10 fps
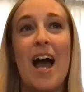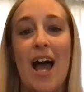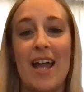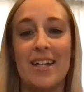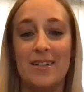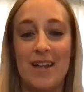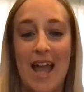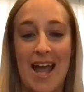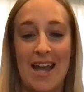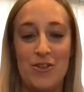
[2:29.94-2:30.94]
I
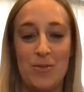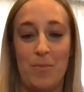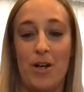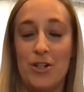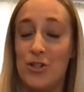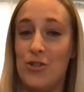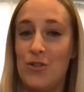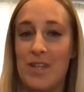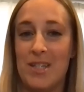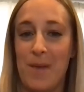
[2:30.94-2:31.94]
had the bug to
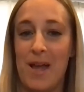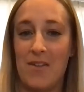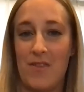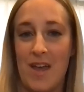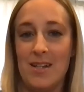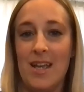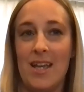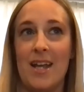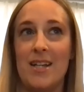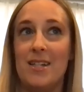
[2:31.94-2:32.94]
do this back then,
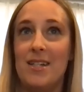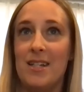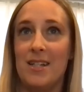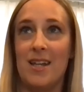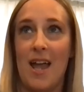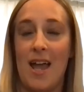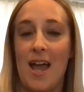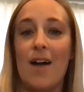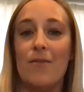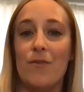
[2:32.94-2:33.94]
and I didn't
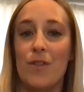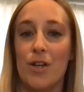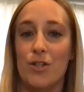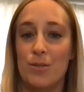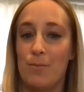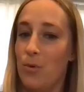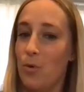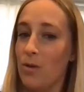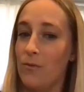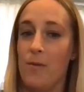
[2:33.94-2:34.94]
have the
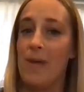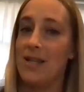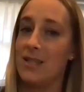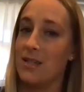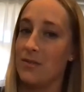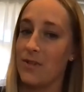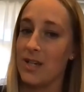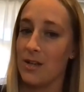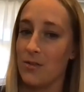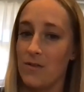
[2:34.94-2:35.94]
support from my
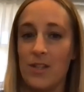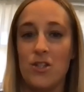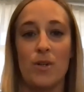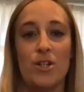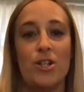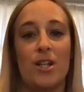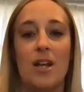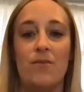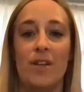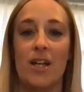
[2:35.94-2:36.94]
significant other then. So it just
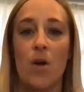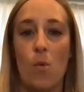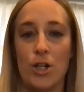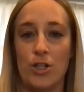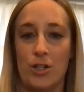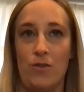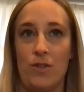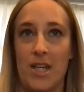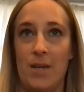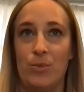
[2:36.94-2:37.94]
kind of like got washed under the
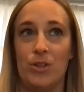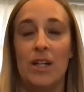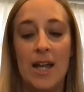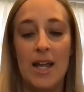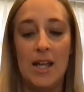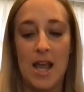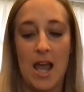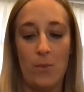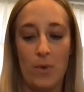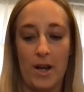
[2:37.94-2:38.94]
table.
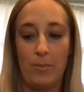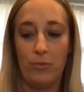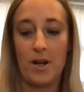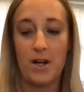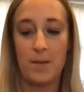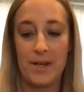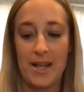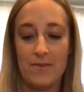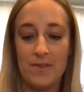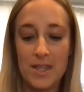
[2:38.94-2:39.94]
And when I brought it up
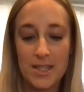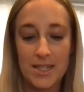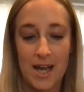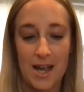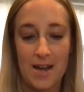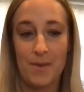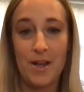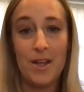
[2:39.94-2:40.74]
again this time,